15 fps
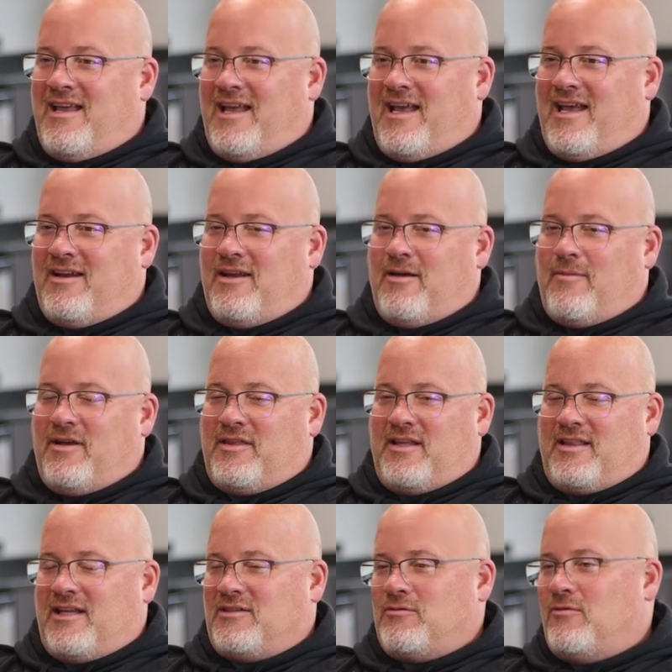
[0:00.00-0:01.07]
And I
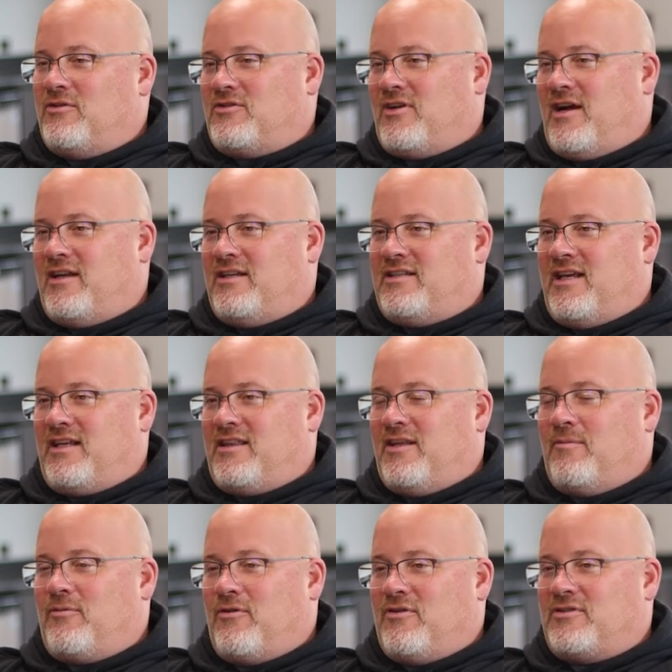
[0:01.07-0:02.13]
think that's what we tried to take the
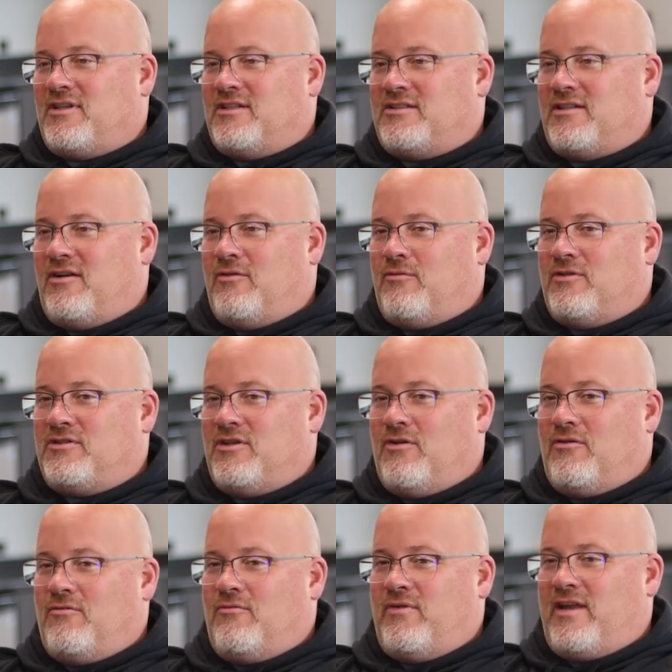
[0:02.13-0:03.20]
approach on Saturday was,
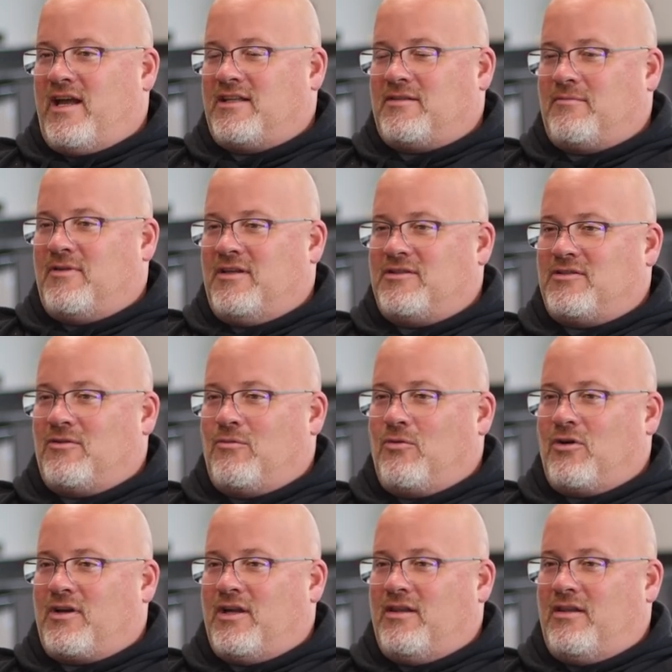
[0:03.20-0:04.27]
we got some things that are
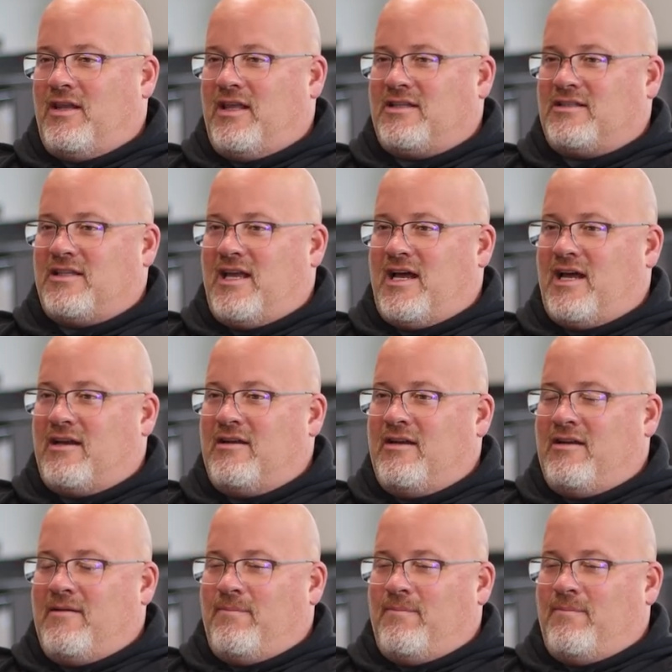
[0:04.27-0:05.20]
working. Let's not